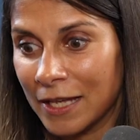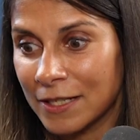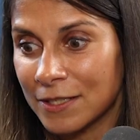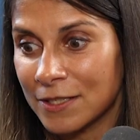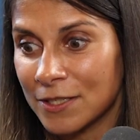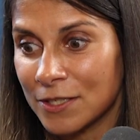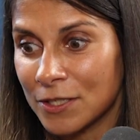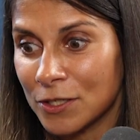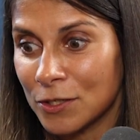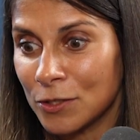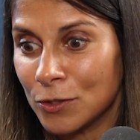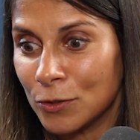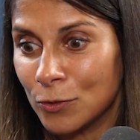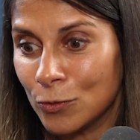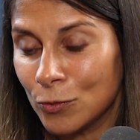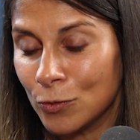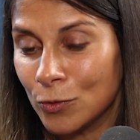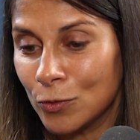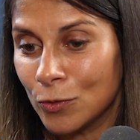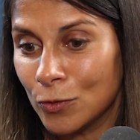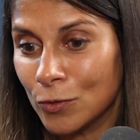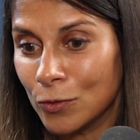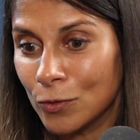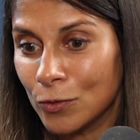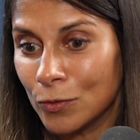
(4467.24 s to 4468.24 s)
at
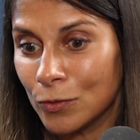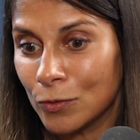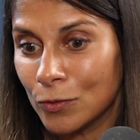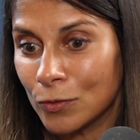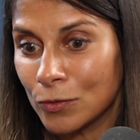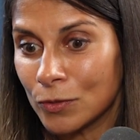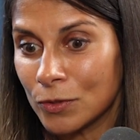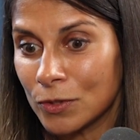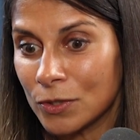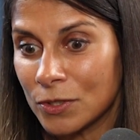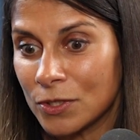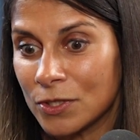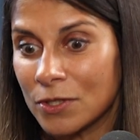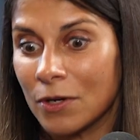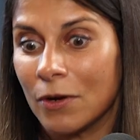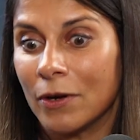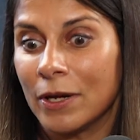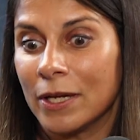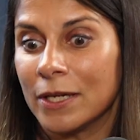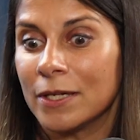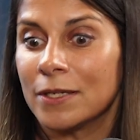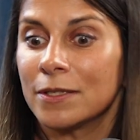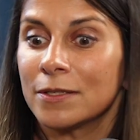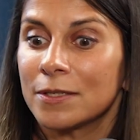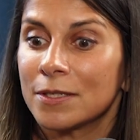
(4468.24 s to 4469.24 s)
your
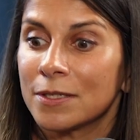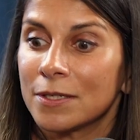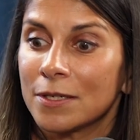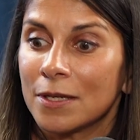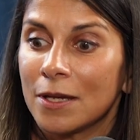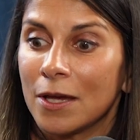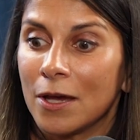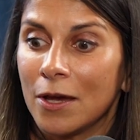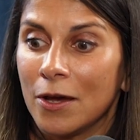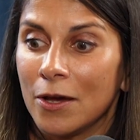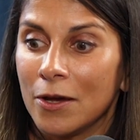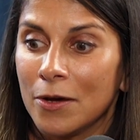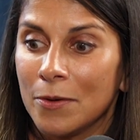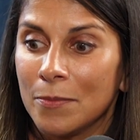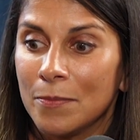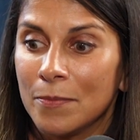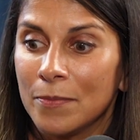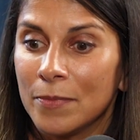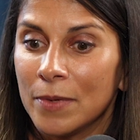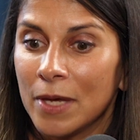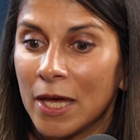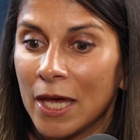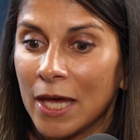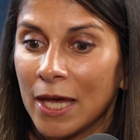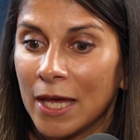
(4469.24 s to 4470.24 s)
diet
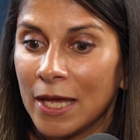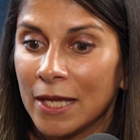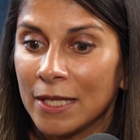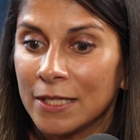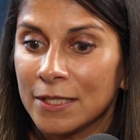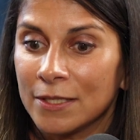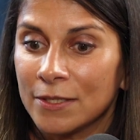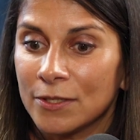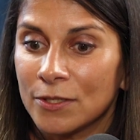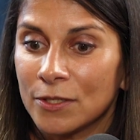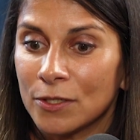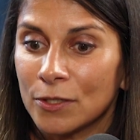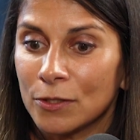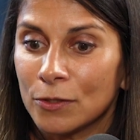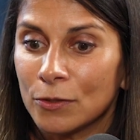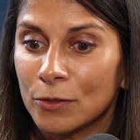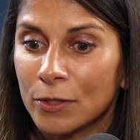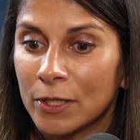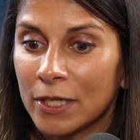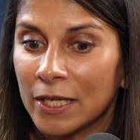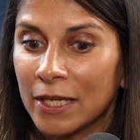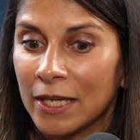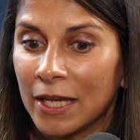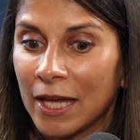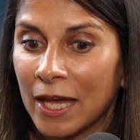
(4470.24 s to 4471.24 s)
and
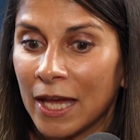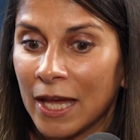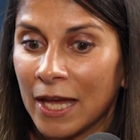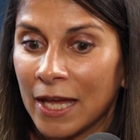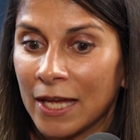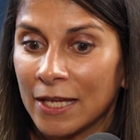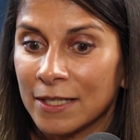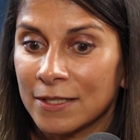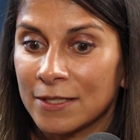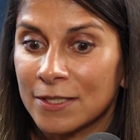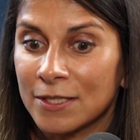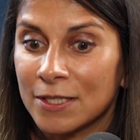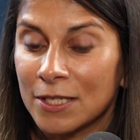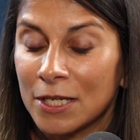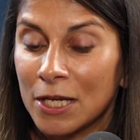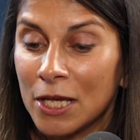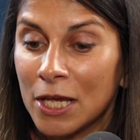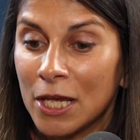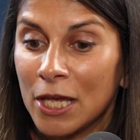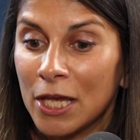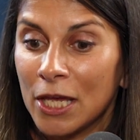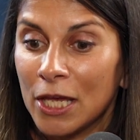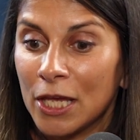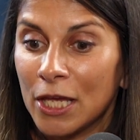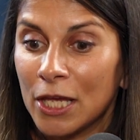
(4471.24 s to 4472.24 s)
looking at
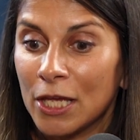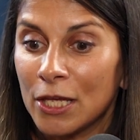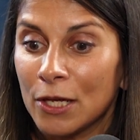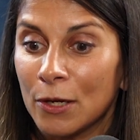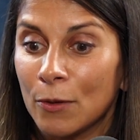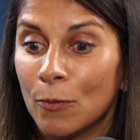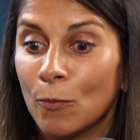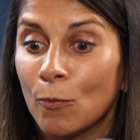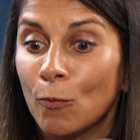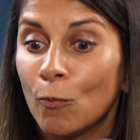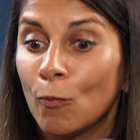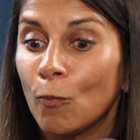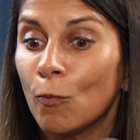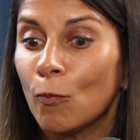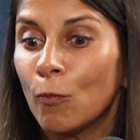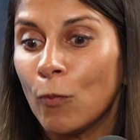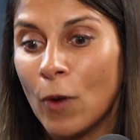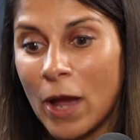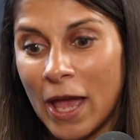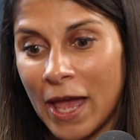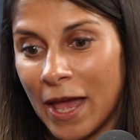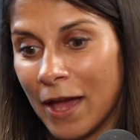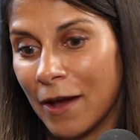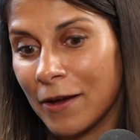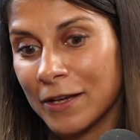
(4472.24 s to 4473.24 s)

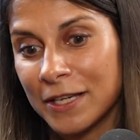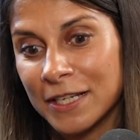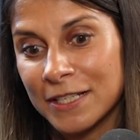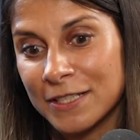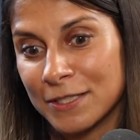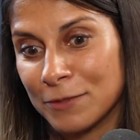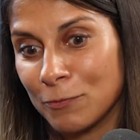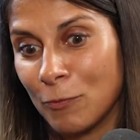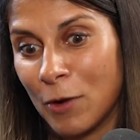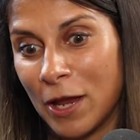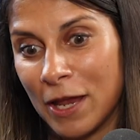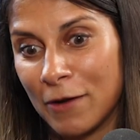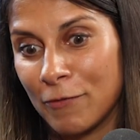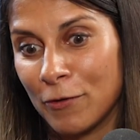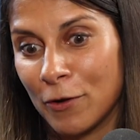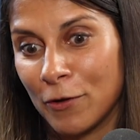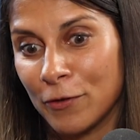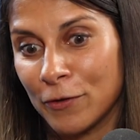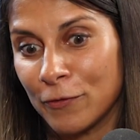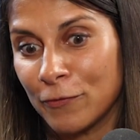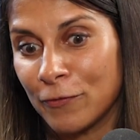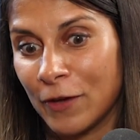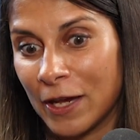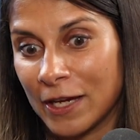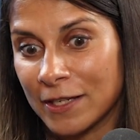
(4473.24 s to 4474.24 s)
where
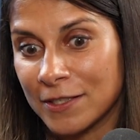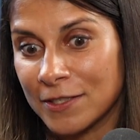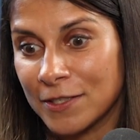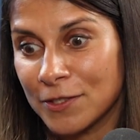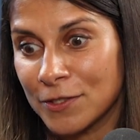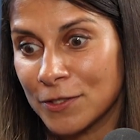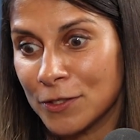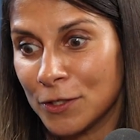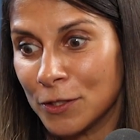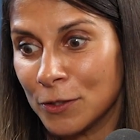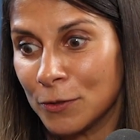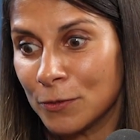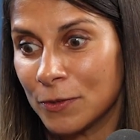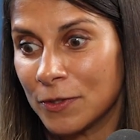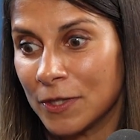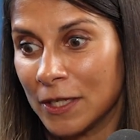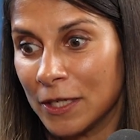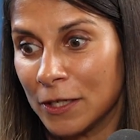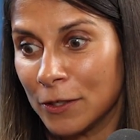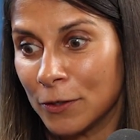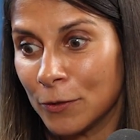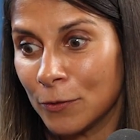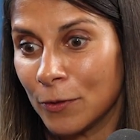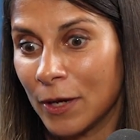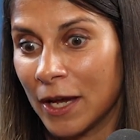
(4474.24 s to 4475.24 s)
are the factors that you
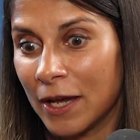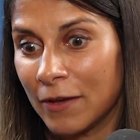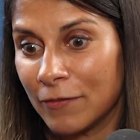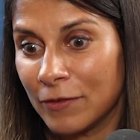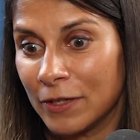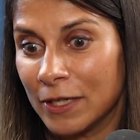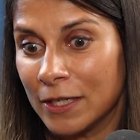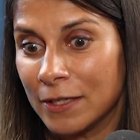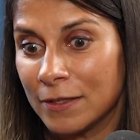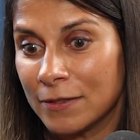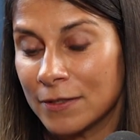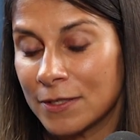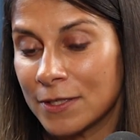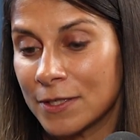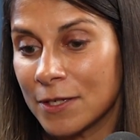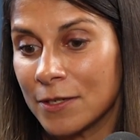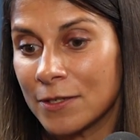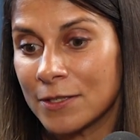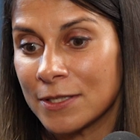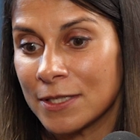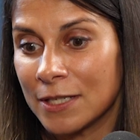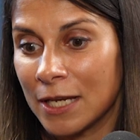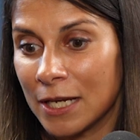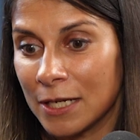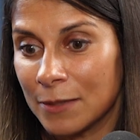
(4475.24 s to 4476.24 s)
think you're having
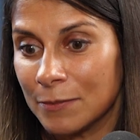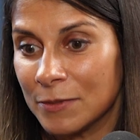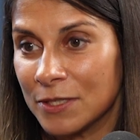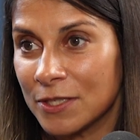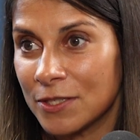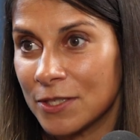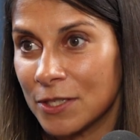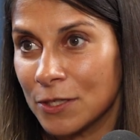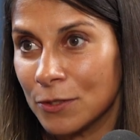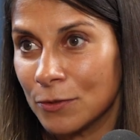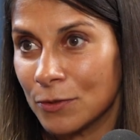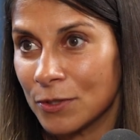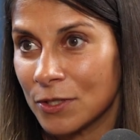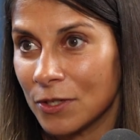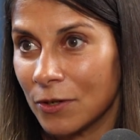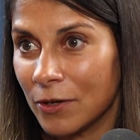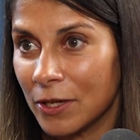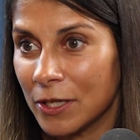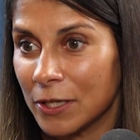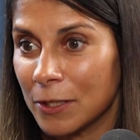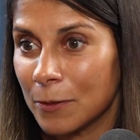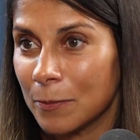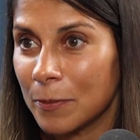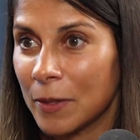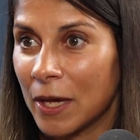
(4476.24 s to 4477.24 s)
certain elements in your
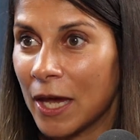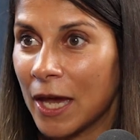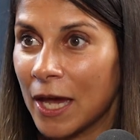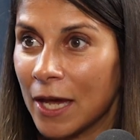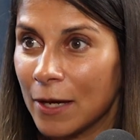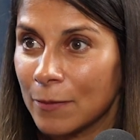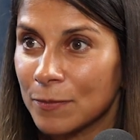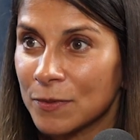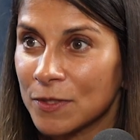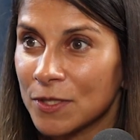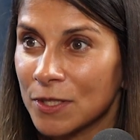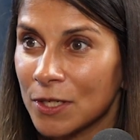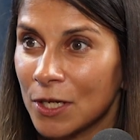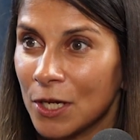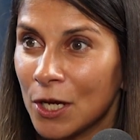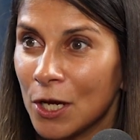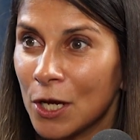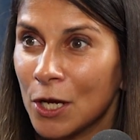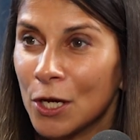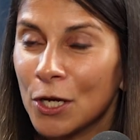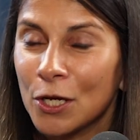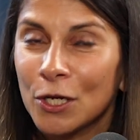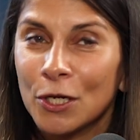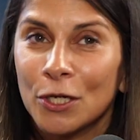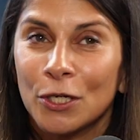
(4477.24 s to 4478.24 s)
diet that perhaps
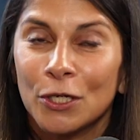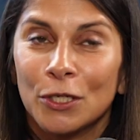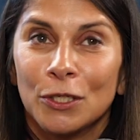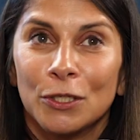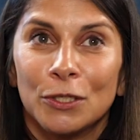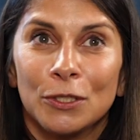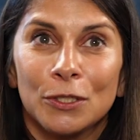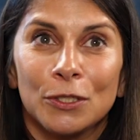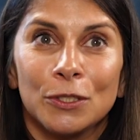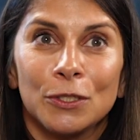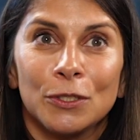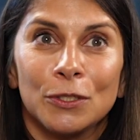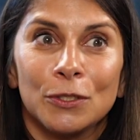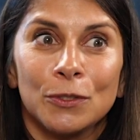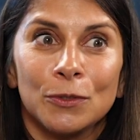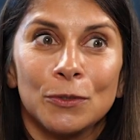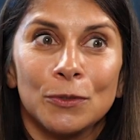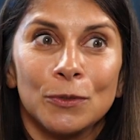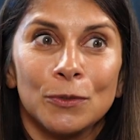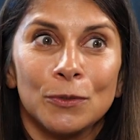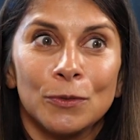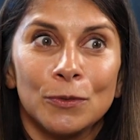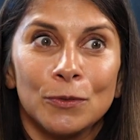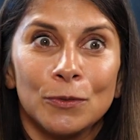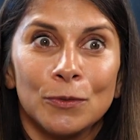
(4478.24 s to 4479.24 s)

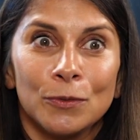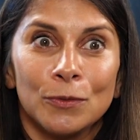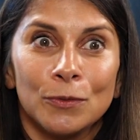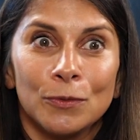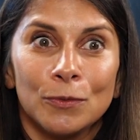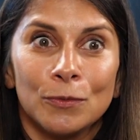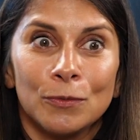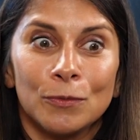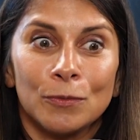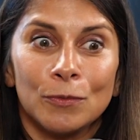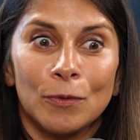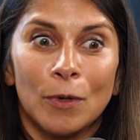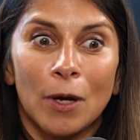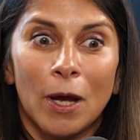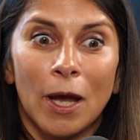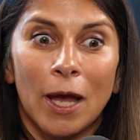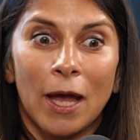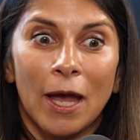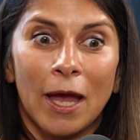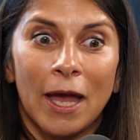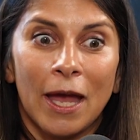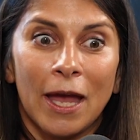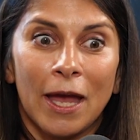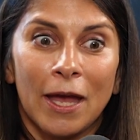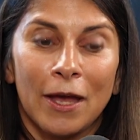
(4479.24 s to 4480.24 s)
you
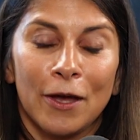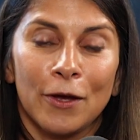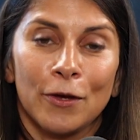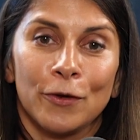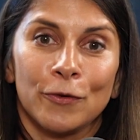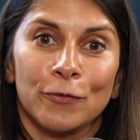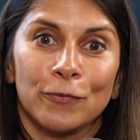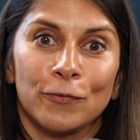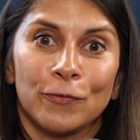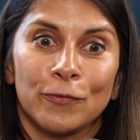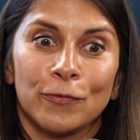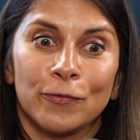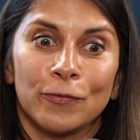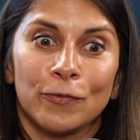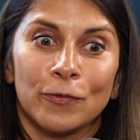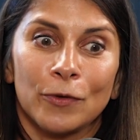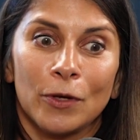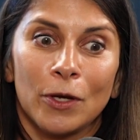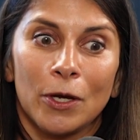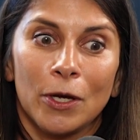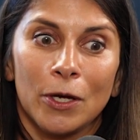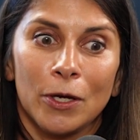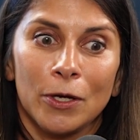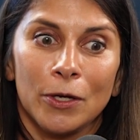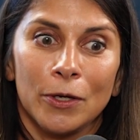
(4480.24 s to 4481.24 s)

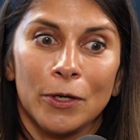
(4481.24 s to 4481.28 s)
have